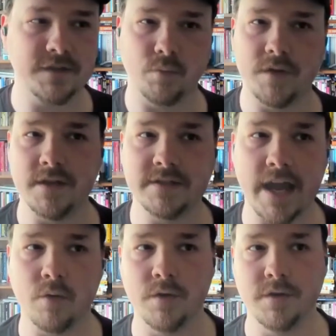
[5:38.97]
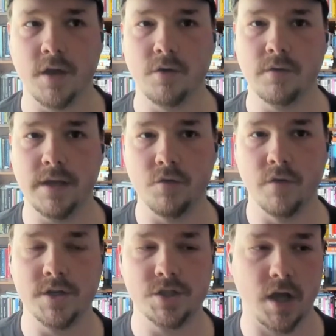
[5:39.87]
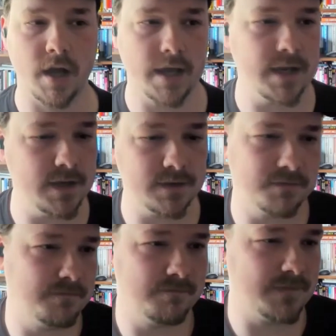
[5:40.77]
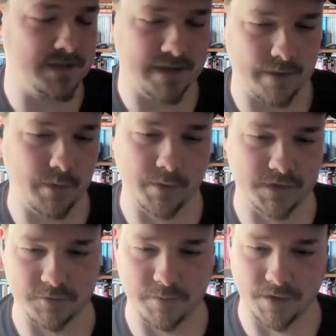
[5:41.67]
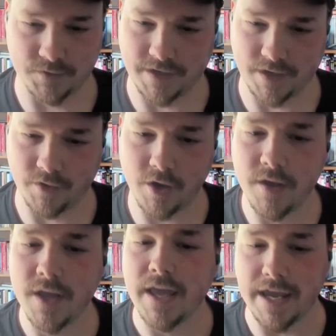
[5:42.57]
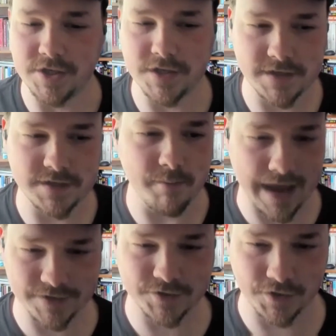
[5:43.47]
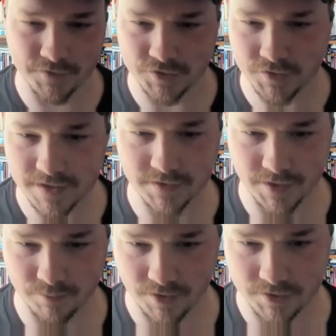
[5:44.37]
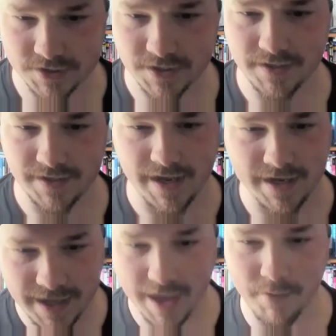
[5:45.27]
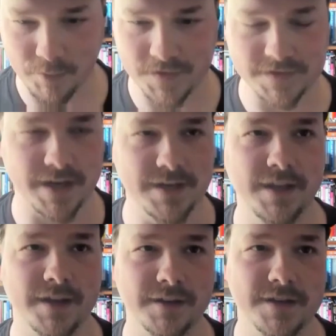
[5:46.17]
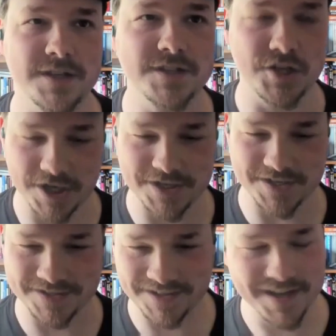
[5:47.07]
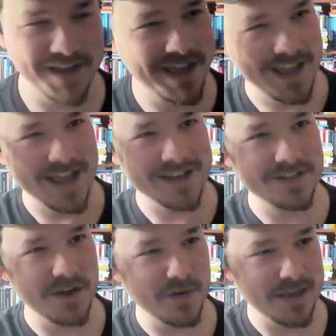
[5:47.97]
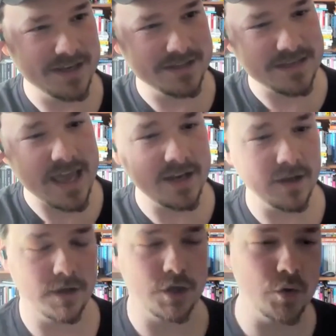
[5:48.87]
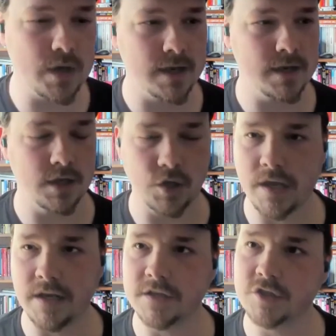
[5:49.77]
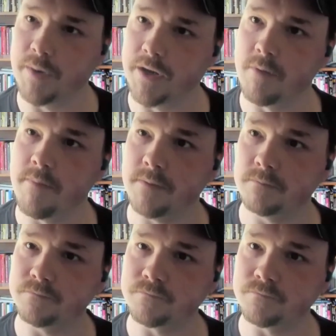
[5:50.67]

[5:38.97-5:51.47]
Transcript: Within Taekwondo, Ian Renshaw, and he's doesn't have the most experience with Taekwondo. He just is a master of constraints-led approach, and he came up with this idea because he's a genius. Yes. And so he said you can experiment